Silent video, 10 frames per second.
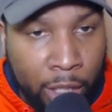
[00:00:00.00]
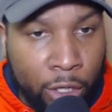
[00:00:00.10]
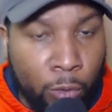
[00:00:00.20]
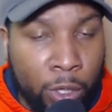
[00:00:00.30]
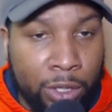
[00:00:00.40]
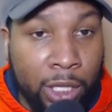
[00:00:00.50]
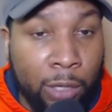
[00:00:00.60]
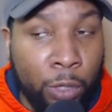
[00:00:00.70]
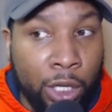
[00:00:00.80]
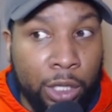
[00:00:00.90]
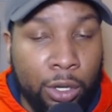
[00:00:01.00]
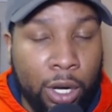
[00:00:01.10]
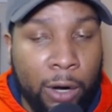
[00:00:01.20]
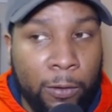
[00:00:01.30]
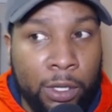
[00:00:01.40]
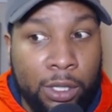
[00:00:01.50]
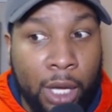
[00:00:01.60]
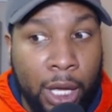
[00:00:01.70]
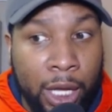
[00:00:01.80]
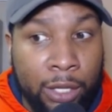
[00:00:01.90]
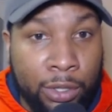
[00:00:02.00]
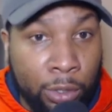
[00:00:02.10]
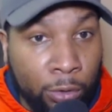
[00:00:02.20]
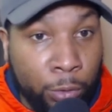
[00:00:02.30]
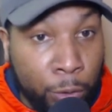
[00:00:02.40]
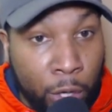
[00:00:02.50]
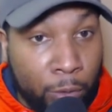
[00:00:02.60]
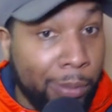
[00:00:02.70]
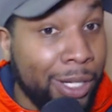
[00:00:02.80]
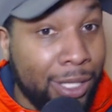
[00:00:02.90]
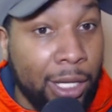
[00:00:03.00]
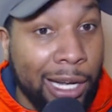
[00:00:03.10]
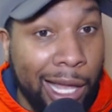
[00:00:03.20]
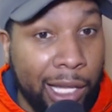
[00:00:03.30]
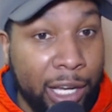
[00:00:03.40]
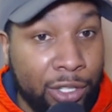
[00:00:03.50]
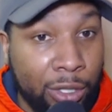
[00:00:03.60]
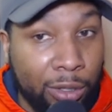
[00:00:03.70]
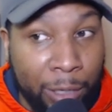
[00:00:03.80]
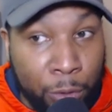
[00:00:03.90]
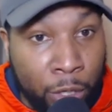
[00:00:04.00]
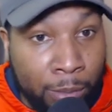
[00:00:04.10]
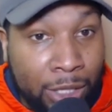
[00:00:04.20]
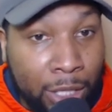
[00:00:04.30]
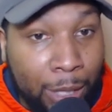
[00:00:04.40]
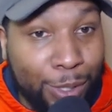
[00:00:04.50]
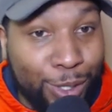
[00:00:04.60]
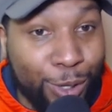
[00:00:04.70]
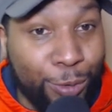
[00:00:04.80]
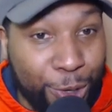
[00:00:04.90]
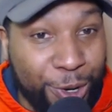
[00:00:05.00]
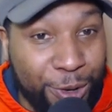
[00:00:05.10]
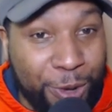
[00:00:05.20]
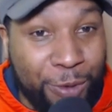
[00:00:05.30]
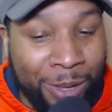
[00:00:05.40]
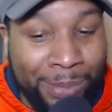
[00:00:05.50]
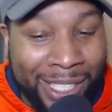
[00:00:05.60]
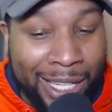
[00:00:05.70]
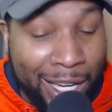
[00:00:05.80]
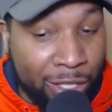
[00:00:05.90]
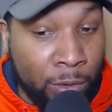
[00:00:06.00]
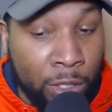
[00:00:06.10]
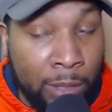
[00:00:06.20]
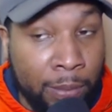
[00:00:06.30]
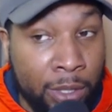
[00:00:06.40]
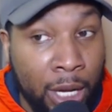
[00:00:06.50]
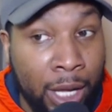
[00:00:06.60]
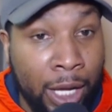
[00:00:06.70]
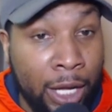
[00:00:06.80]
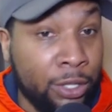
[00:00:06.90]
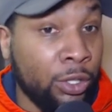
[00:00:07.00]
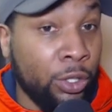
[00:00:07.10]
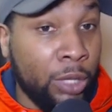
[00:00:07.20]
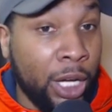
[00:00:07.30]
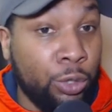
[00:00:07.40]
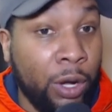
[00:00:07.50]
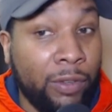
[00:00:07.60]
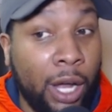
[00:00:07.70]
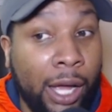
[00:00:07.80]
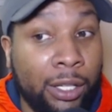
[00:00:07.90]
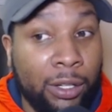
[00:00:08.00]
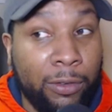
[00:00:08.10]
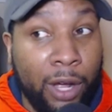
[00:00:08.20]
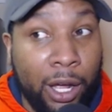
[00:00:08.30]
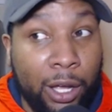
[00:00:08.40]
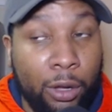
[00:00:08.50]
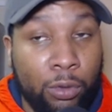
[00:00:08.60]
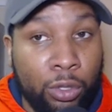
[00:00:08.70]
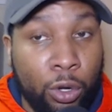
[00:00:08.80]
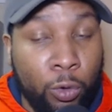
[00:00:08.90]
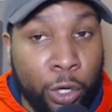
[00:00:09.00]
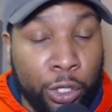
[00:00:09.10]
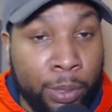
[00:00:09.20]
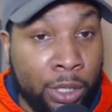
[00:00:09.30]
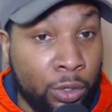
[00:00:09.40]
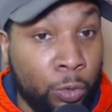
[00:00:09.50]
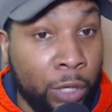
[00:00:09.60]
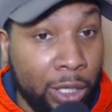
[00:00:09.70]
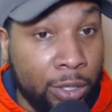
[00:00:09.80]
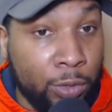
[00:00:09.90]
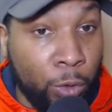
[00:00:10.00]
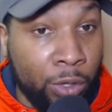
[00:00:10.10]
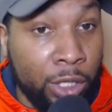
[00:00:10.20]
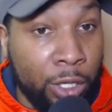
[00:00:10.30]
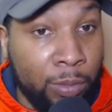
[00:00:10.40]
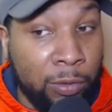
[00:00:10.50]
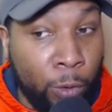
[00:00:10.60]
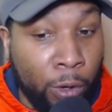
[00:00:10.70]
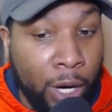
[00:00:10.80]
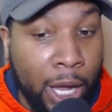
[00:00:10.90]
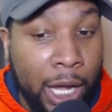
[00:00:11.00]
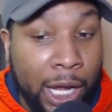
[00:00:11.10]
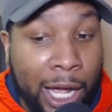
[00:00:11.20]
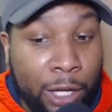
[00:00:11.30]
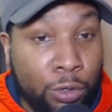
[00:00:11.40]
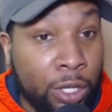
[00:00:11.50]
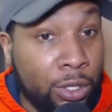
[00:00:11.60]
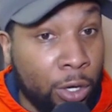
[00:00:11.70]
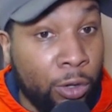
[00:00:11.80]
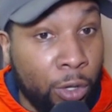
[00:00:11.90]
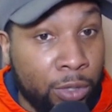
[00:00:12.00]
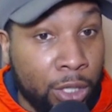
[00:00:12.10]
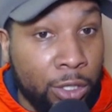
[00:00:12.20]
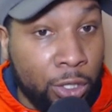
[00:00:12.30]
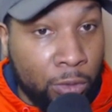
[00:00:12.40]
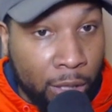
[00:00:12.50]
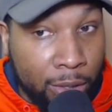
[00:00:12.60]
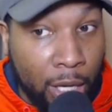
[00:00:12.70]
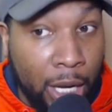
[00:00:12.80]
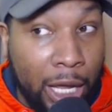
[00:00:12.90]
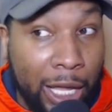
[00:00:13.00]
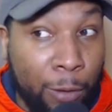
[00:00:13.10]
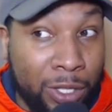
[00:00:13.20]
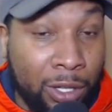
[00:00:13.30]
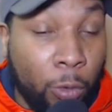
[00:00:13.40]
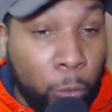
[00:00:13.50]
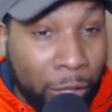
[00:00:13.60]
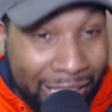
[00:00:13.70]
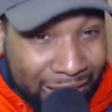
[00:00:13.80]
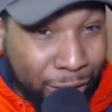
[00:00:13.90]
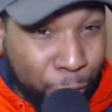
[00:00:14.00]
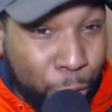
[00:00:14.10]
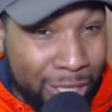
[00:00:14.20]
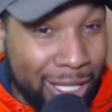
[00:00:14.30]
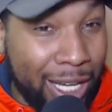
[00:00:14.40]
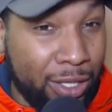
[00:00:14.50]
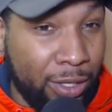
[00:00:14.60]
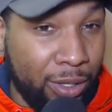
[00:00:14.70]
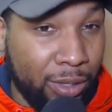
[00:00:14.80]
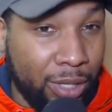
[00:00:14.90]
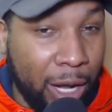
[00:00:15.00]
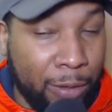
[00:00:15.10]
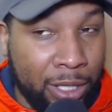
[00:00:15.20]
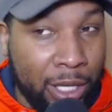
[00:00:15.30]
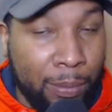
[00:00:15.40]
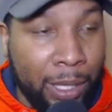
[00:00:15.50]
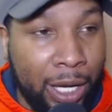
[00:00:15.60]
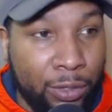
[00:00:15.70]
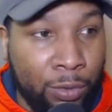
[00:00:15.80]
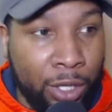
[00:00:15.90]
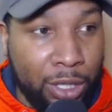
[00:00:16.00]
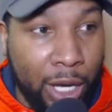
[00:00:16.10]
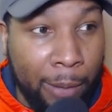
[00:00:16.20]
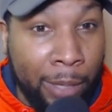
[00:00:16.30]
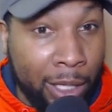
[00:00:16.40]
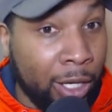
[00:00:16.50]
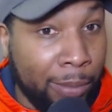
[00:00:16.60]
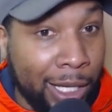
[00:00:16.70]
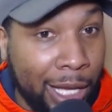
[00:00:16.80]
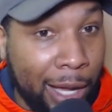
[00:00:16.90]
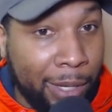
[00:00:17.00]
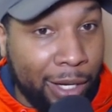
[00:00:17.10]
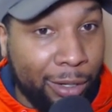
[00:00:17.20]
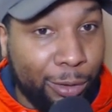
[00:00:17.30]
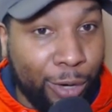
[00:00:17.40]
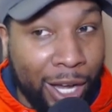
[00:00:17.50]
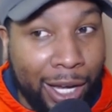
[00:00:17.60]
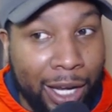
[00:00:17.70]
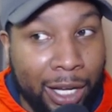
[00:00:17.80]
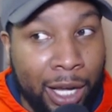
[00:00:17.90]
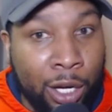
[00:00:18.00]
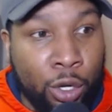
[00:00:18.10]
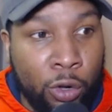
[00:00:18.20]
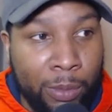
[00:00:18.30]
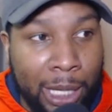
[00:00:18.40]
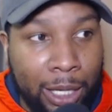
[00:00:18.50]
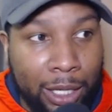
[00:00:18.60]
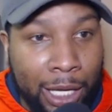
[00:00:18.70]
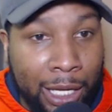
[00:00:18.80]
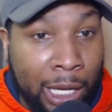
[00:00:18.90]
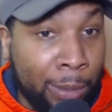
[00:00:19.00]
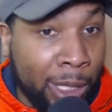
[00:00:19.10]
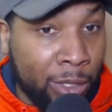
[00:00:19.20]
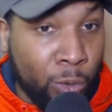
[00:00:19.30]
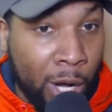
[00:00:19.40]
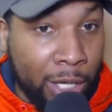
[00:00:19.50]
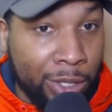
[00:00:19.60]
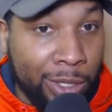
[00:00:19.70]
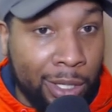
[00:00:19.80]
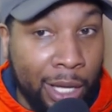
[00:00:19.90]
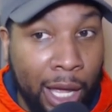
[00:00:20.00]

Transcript: you know, once again, winning your conference. And two, we want what Michigan got last year. Like we want to be champions of the world. We want to be national champions. And to do that, you have to identify, you know, where your potential weaknesses were the year before and how you can turn those into strengths. It wasn't a weakness for us last year, I would say the pass rush, but it could have been a lot better, right? And it kind of culminated in that game against Washington.